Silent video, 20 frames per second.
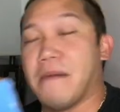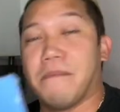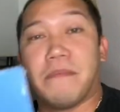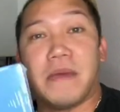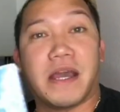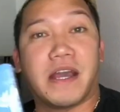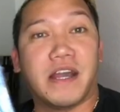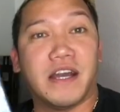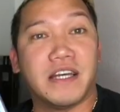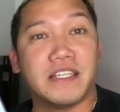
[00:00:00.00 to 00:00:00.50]

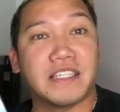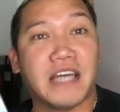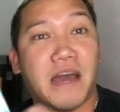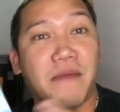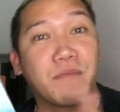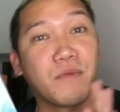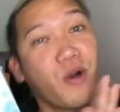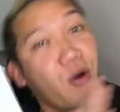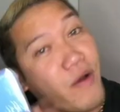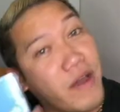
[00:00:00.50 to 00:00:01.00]
because
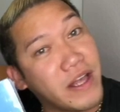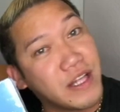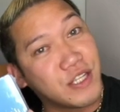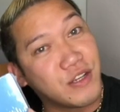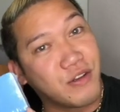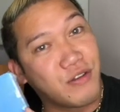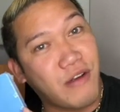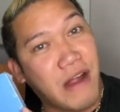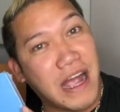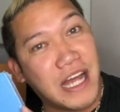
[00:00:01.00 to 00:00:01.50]
I'm going
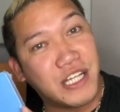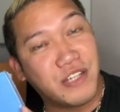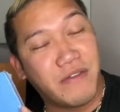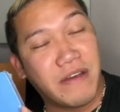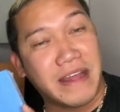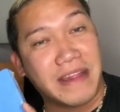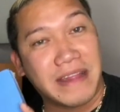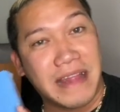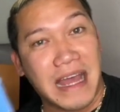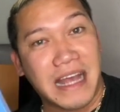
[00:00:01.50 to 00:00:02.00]
to
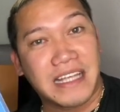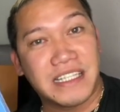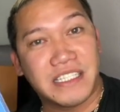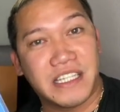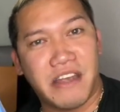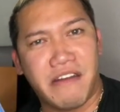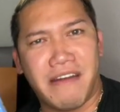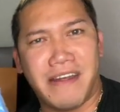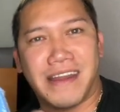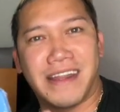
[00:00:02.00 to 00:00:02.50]
graduate next
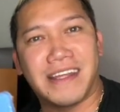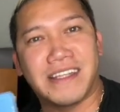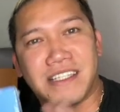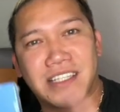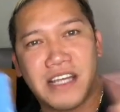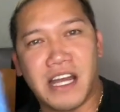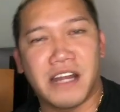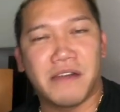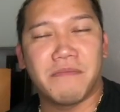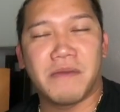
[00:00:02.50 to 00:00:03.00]
year and it's
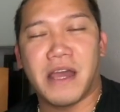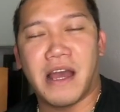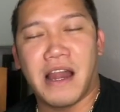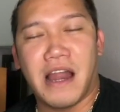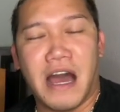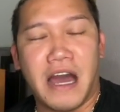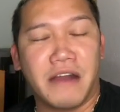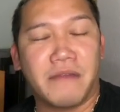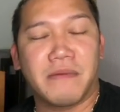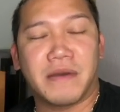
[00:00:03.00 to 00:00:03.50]
going to be a
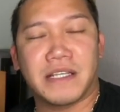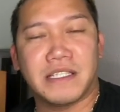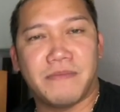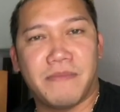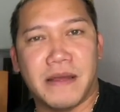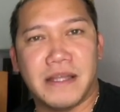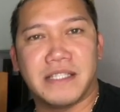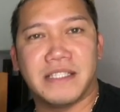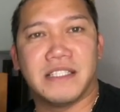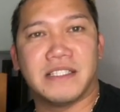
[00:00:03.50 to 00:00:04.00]
lot of
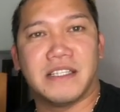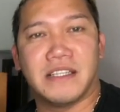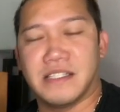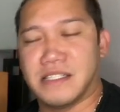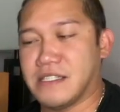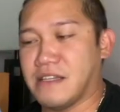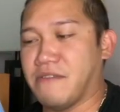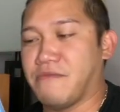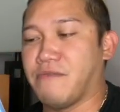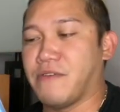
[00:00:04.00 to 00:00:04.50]
expenses and
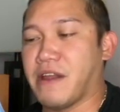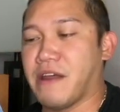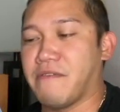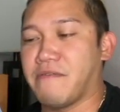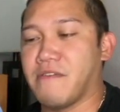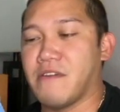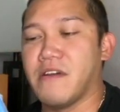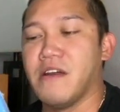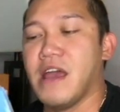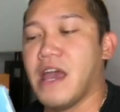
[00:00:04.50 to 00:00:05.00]
stuff,
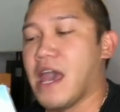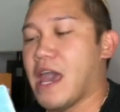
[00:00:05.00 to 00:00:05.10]
whatever.